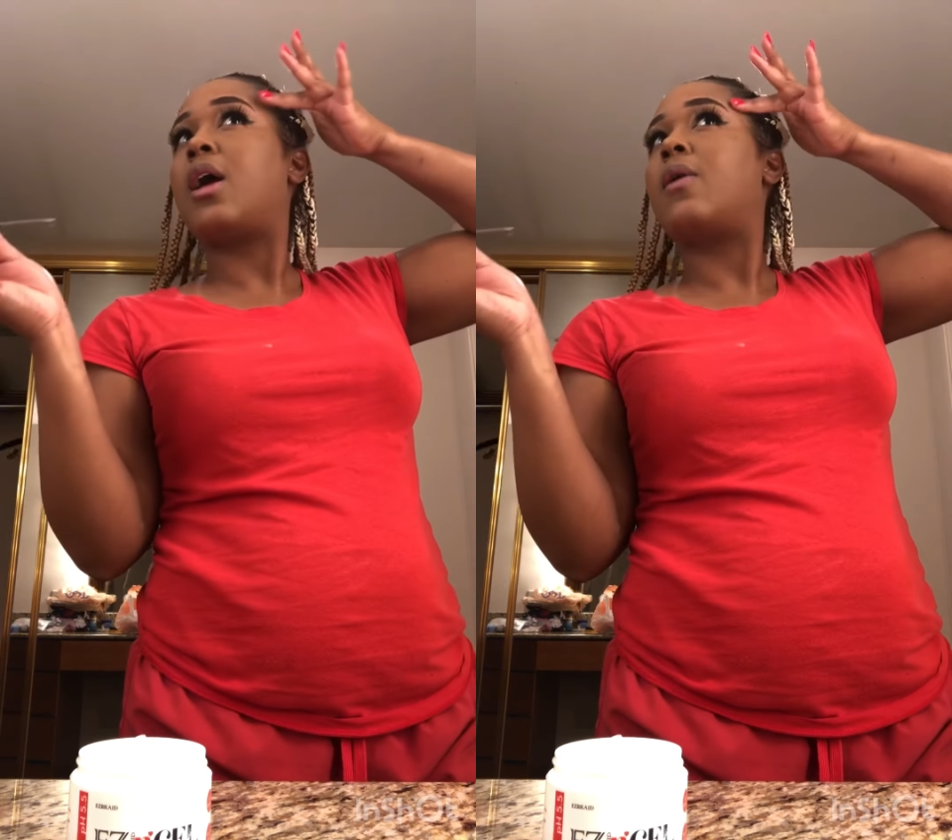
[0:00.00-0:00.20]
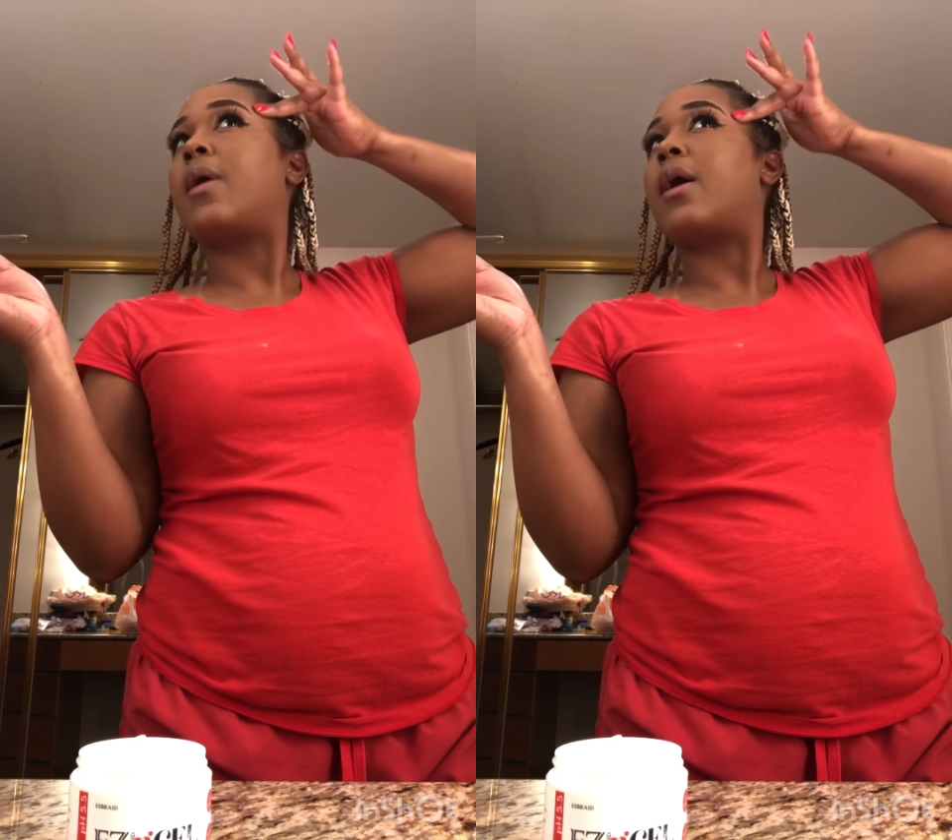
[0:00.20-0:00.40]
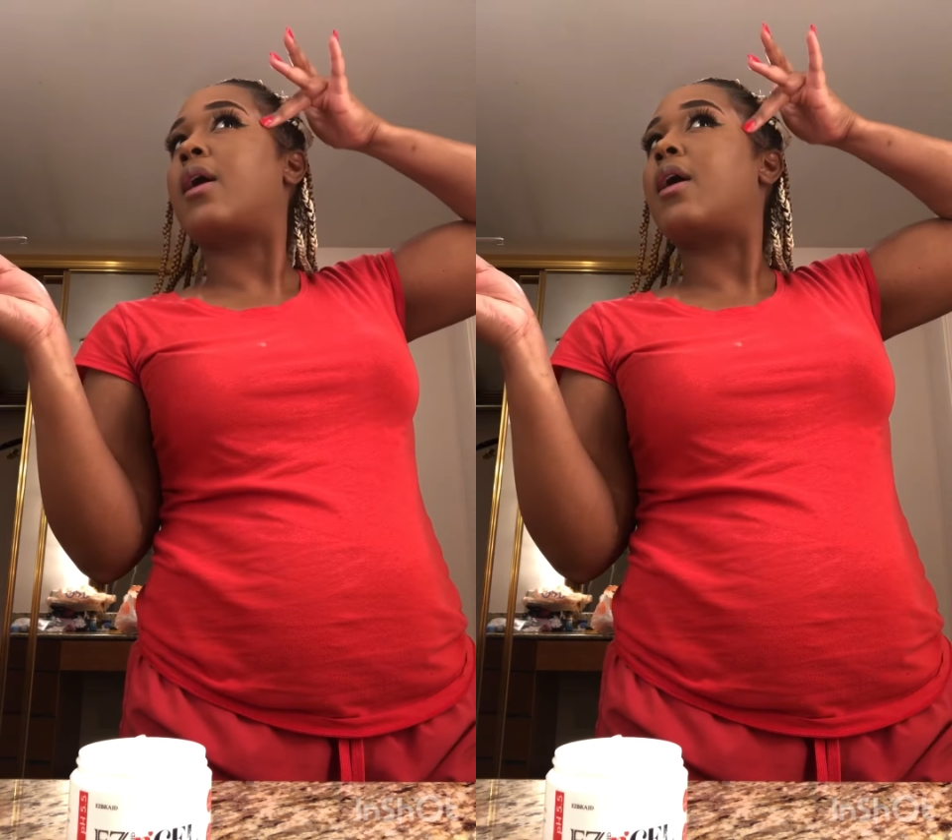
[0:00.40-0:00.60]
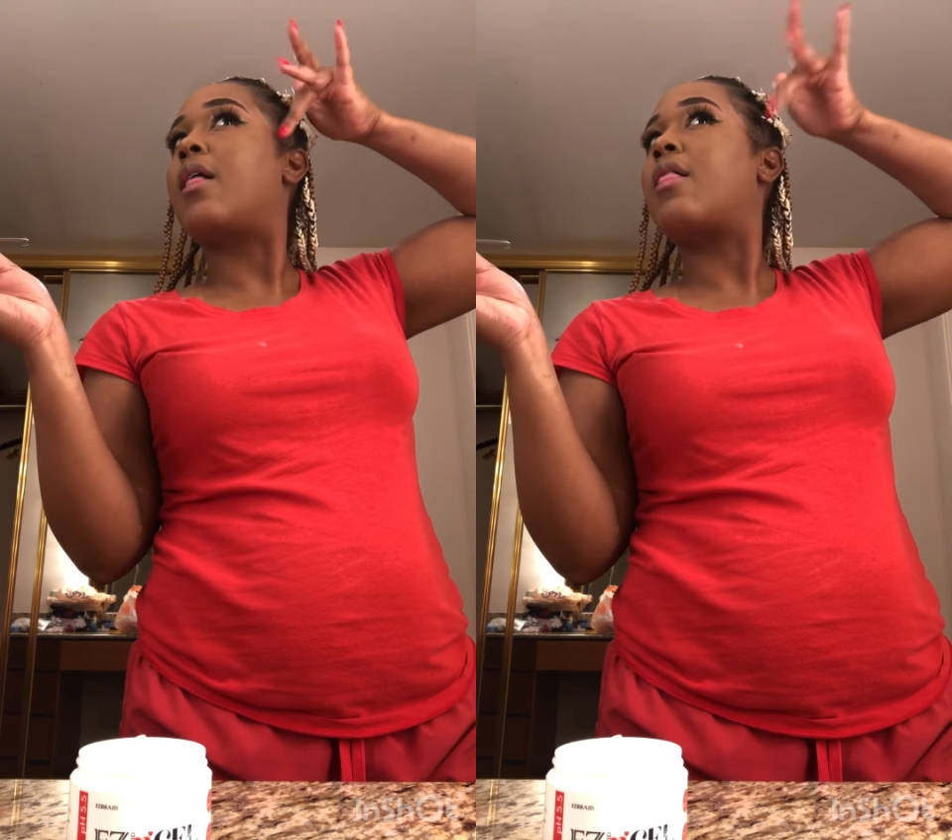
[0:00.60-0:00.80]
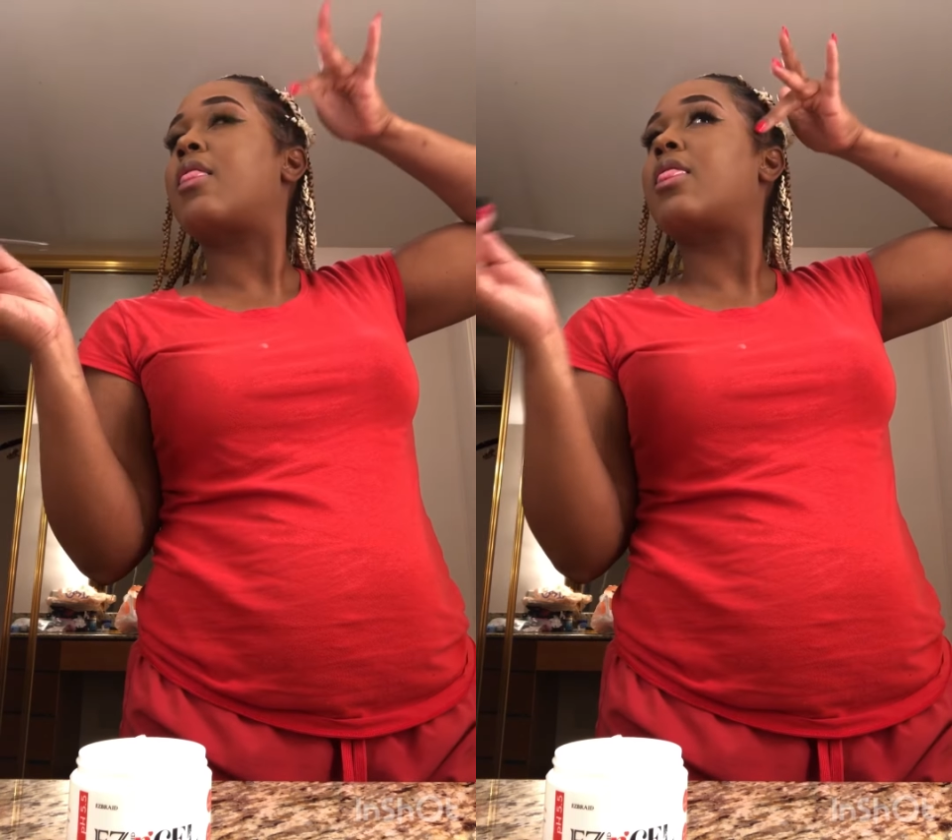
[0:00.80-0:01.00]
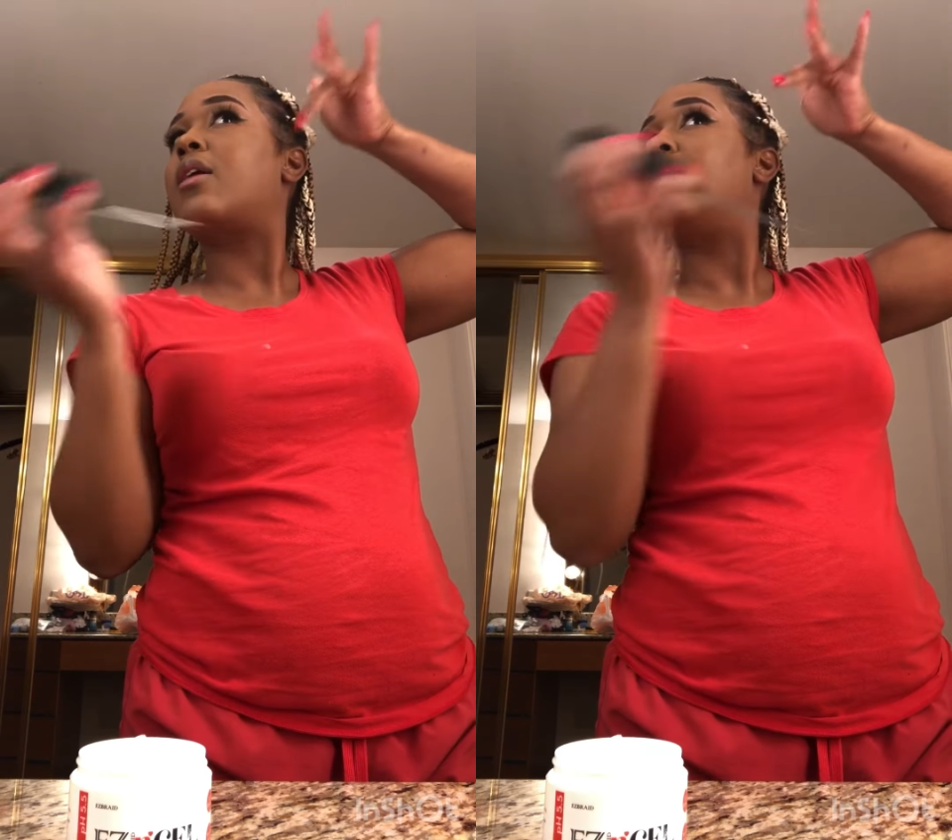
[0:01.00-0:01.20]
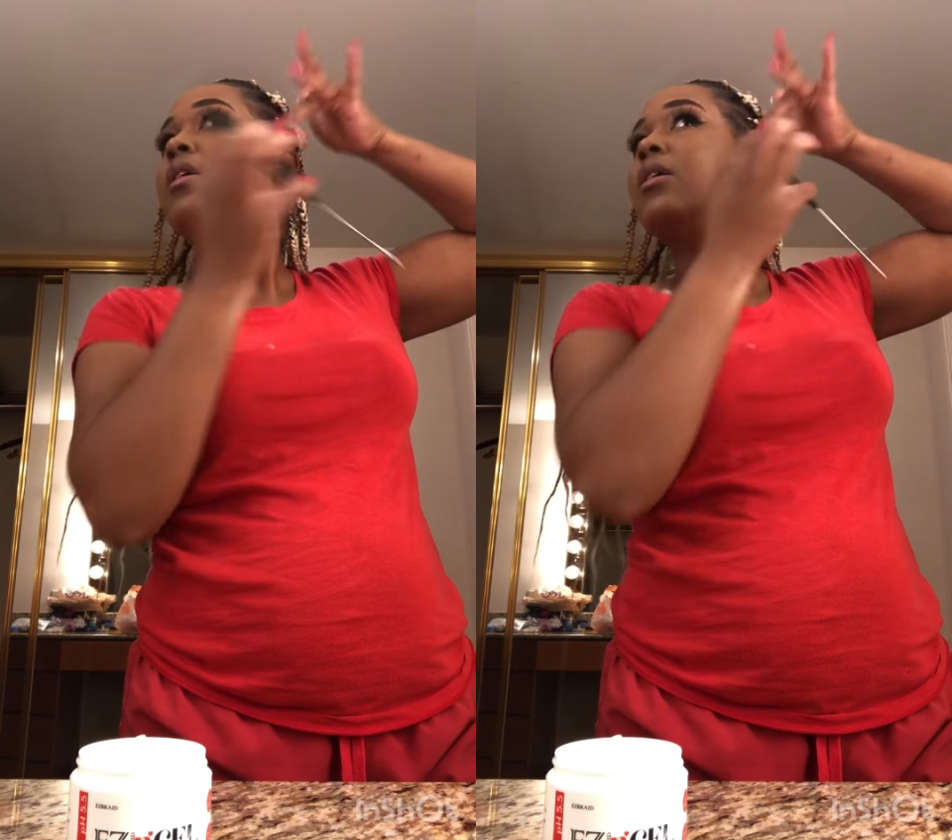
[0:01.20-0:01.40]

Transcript: Okay.